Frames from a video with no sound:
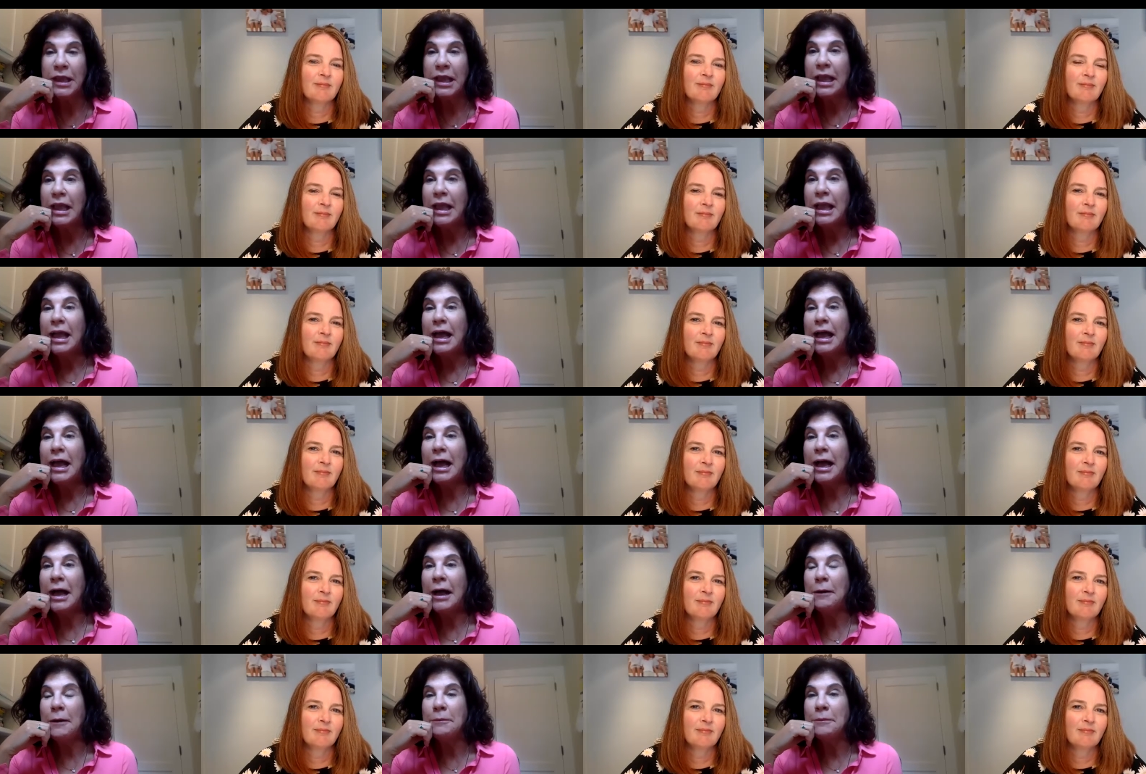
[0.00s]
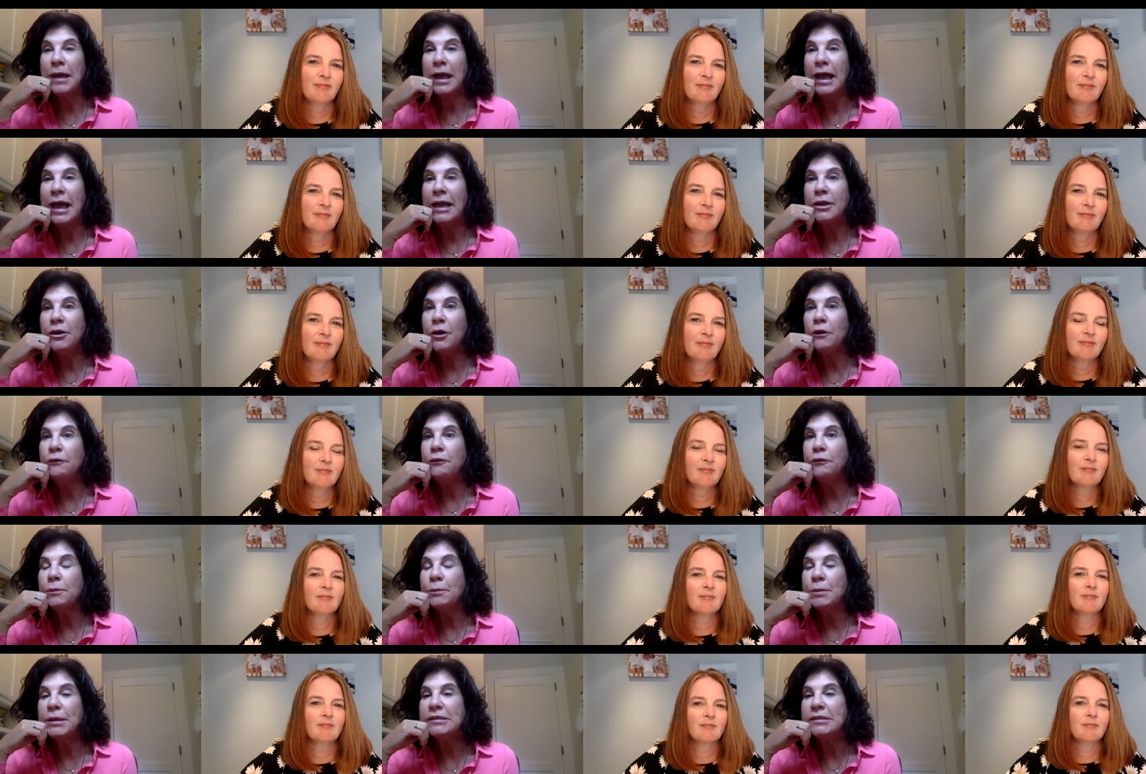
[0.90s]
Speaker 1: Mm-hmm. Um, I go for a
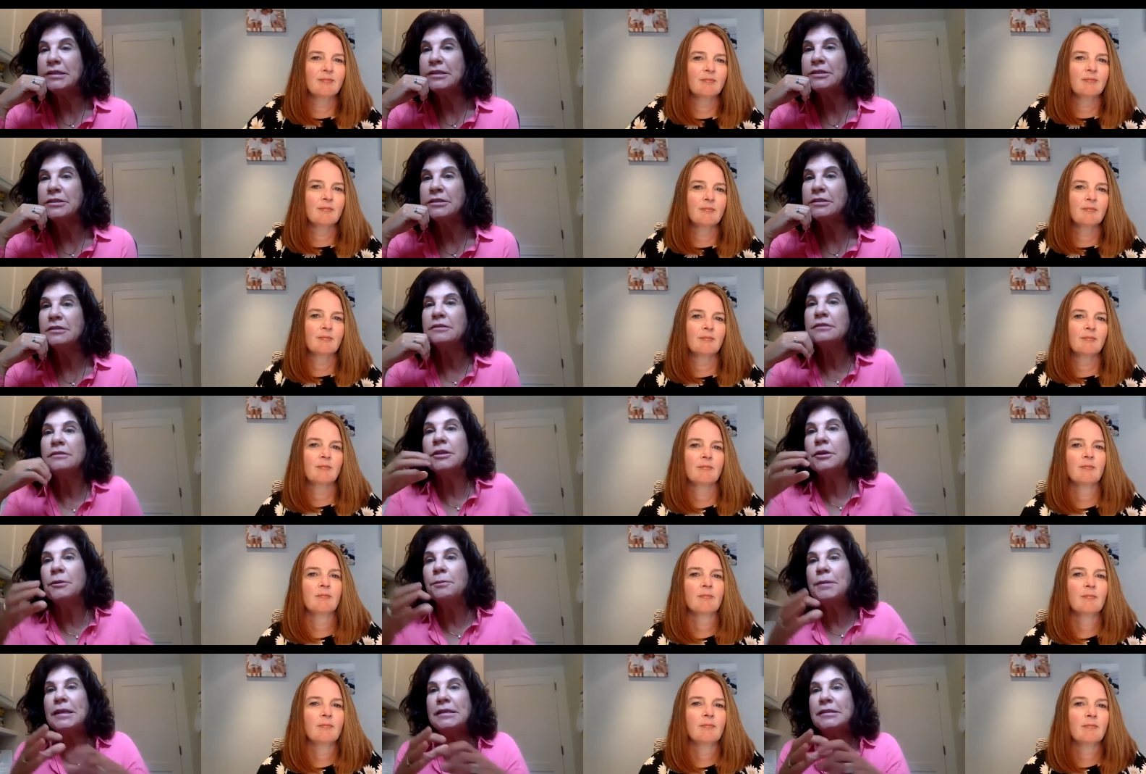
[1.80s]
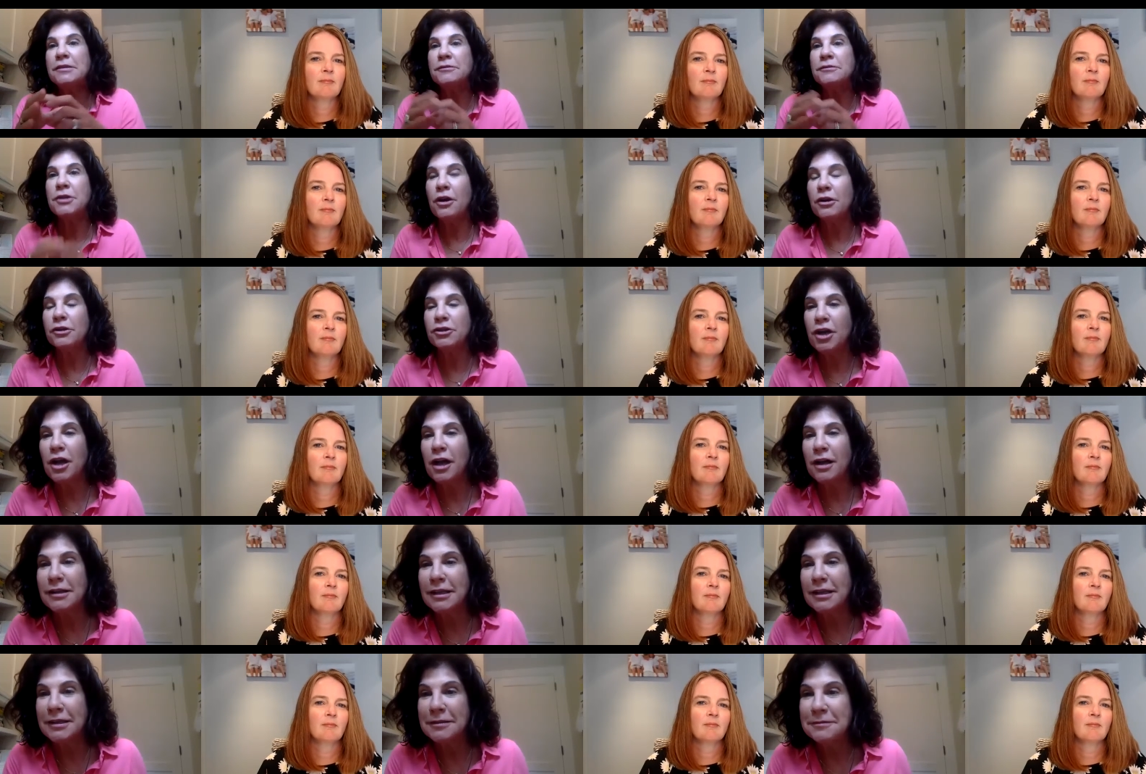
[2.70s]
piece of little piece of dark
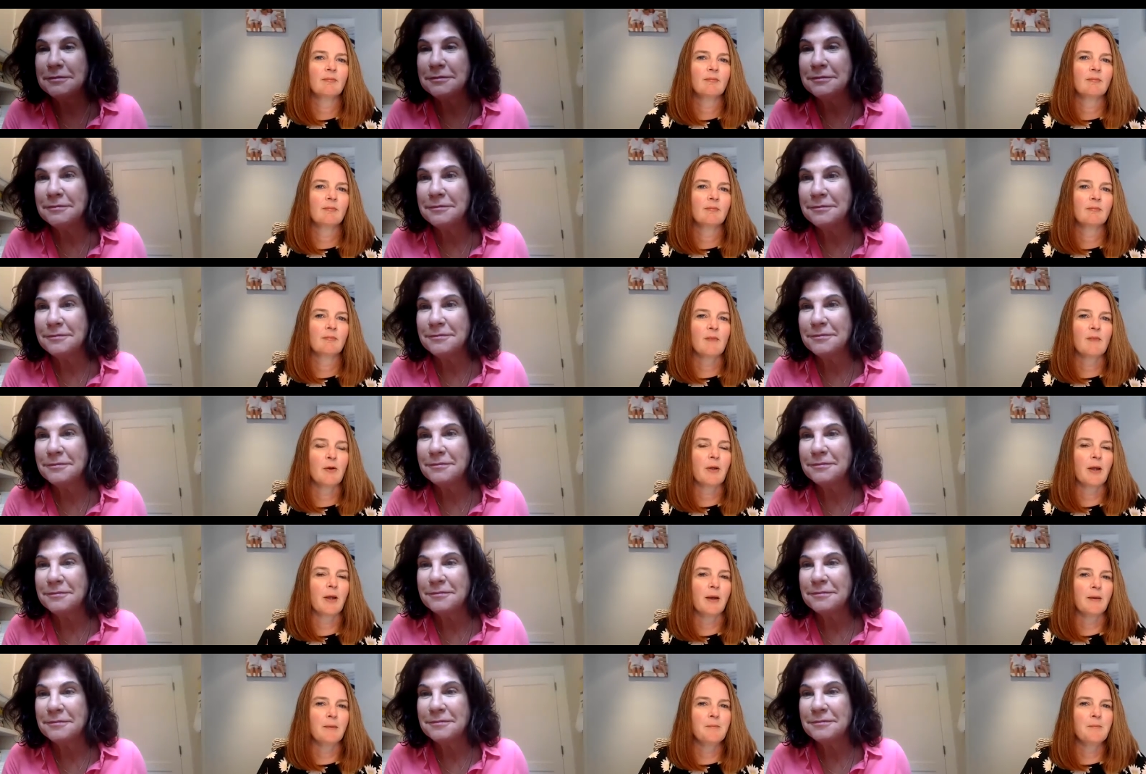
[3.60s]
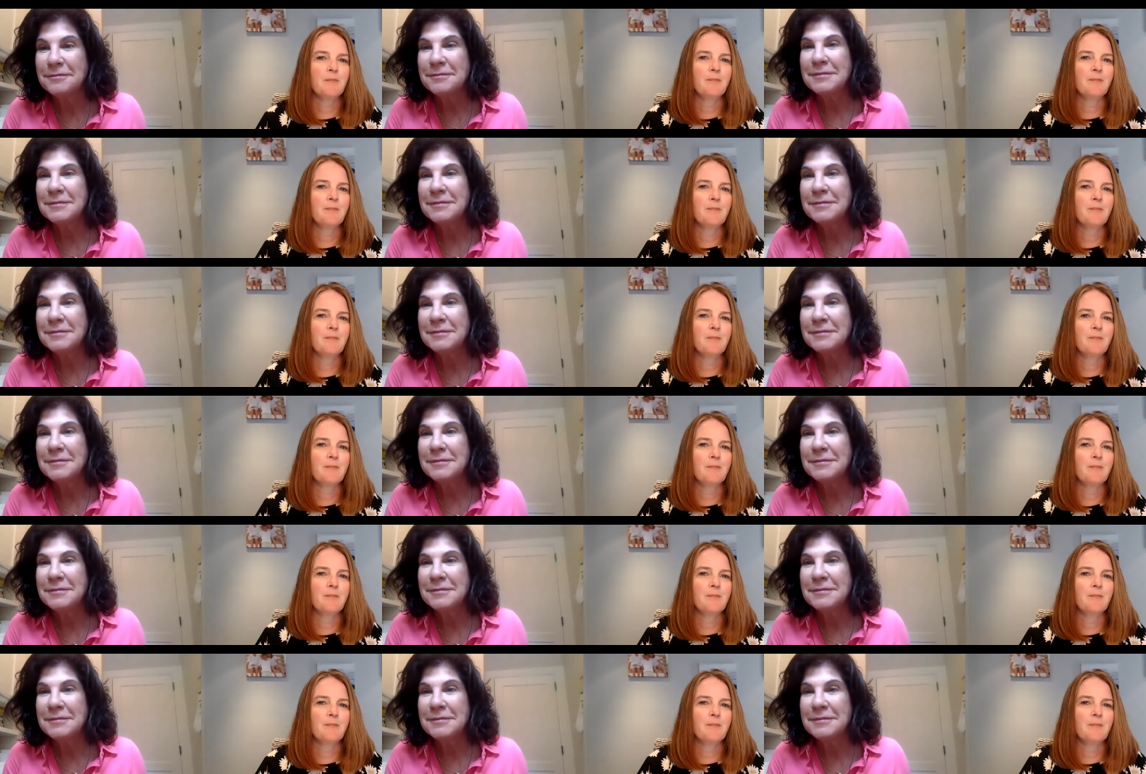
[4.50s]
chocolate. Okay.